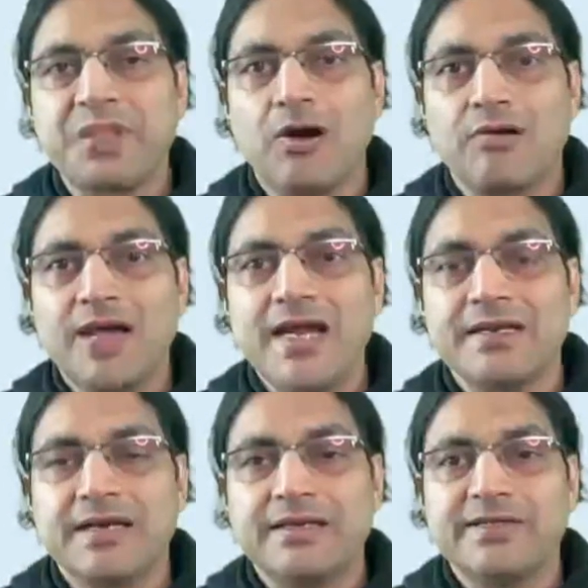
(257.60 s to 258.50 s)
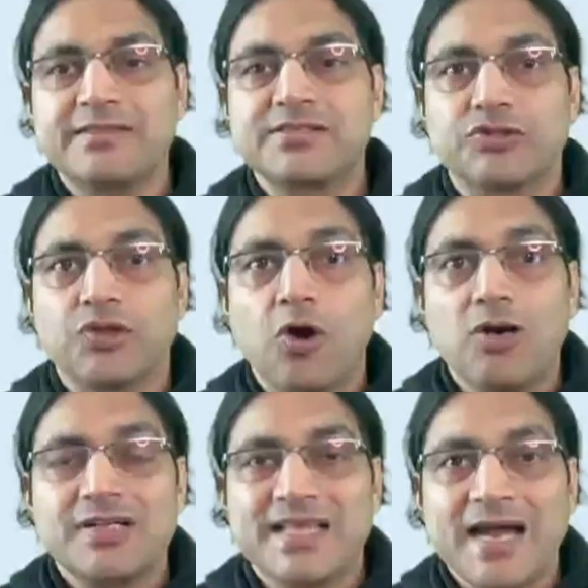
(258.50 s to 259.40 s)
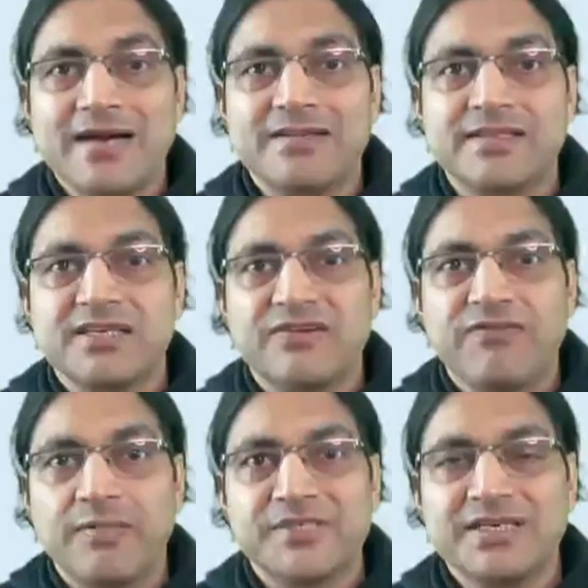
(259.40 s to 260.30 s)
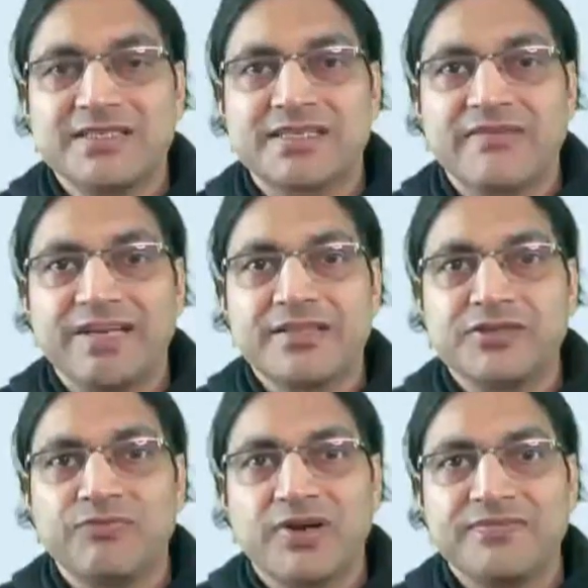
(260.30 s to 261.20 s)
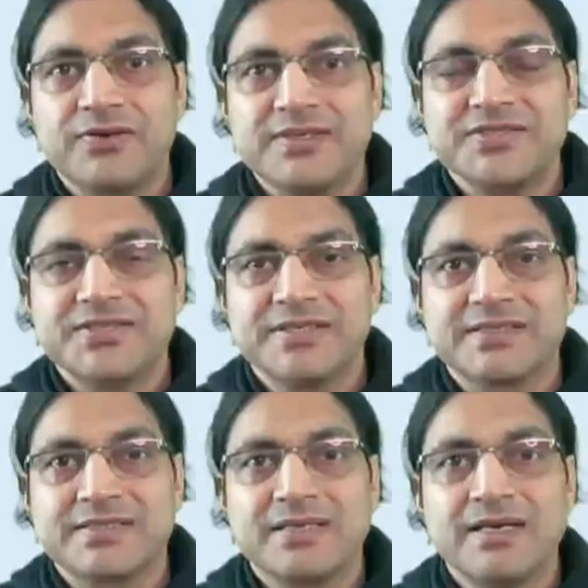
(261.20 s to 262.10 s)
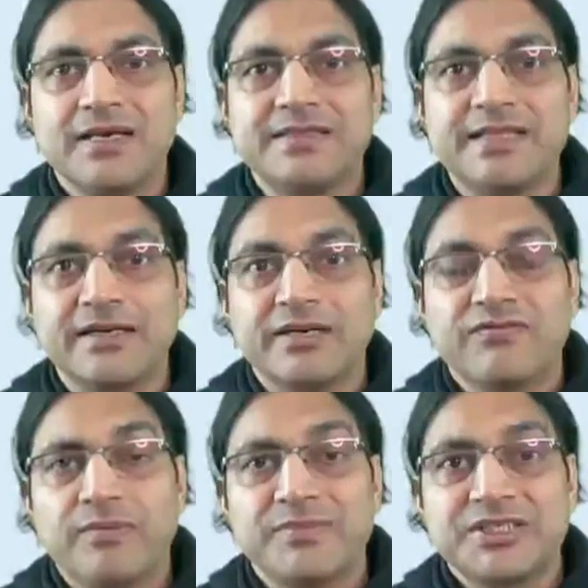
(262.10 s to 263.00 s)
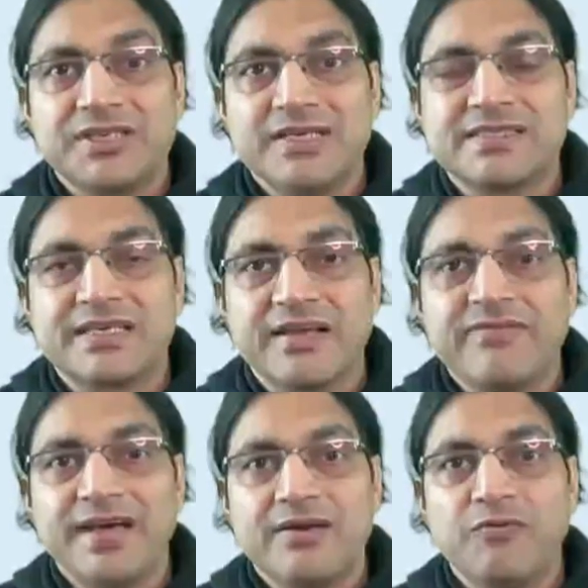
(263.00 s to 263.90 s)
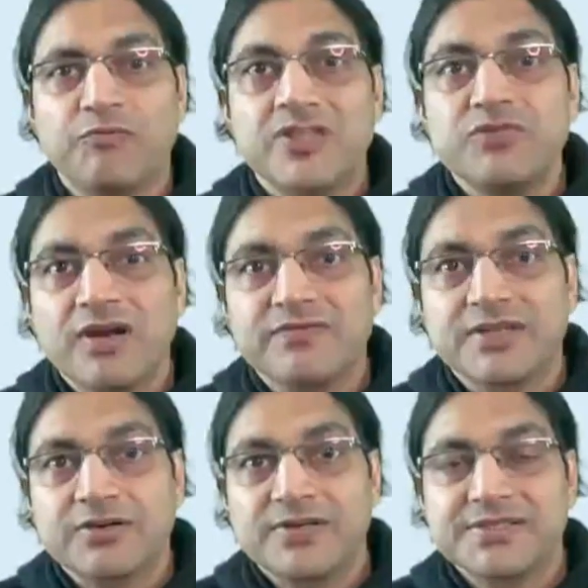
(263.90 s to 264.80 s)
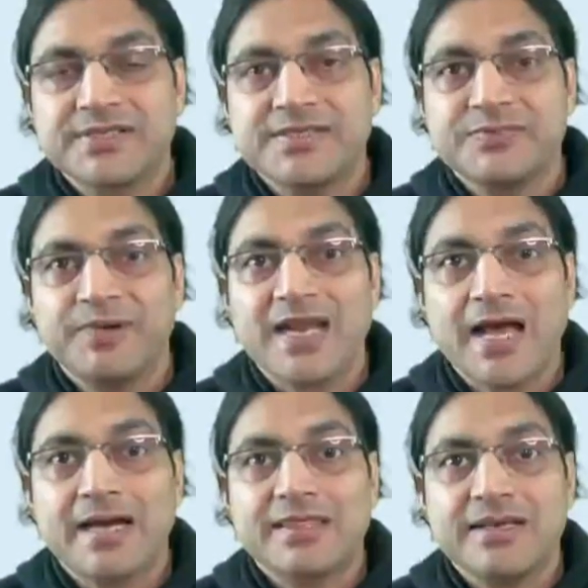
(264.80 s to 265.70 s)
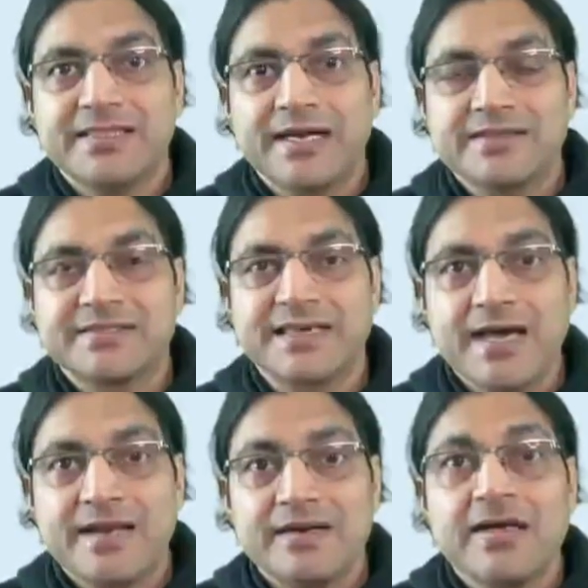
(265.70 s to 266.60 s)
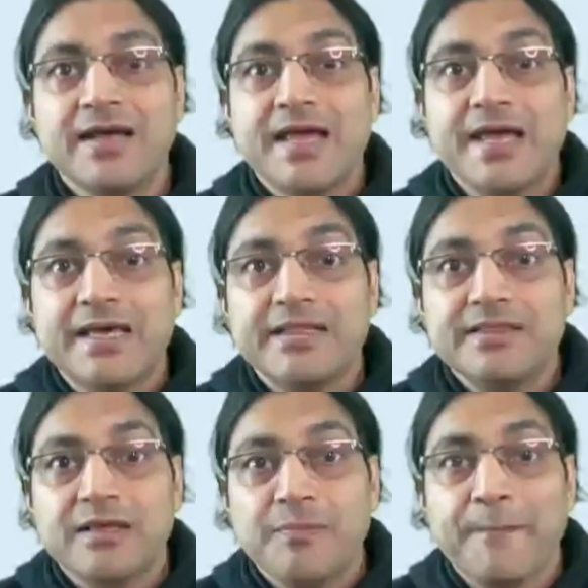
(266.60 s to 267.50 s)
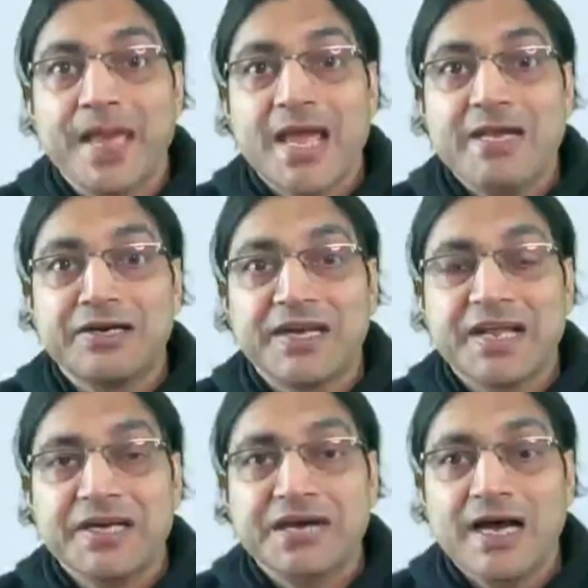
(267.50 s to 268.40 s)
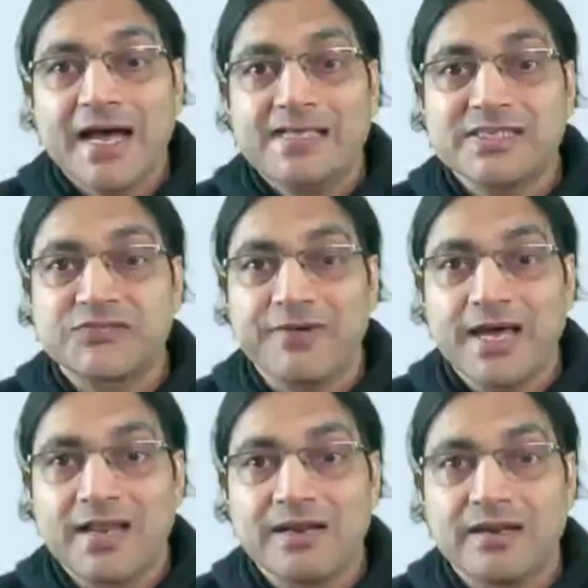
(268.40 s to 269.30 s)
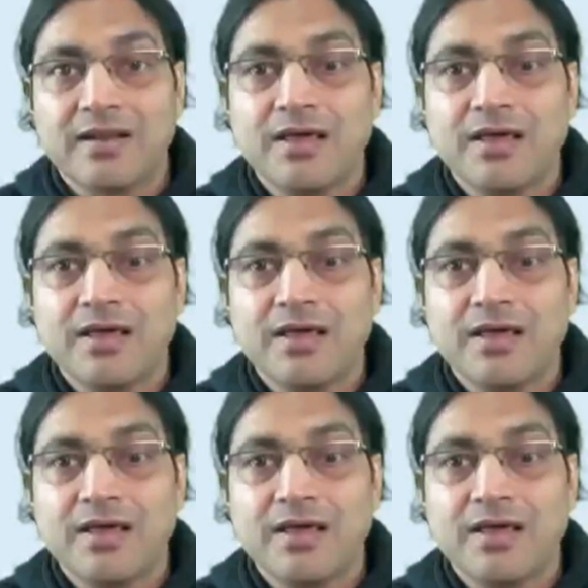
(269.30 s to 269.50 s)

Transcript: Alright, and it's not that this information is given in just one of the questions. That information is given with one of the questions, but actually that is there in the main data as well.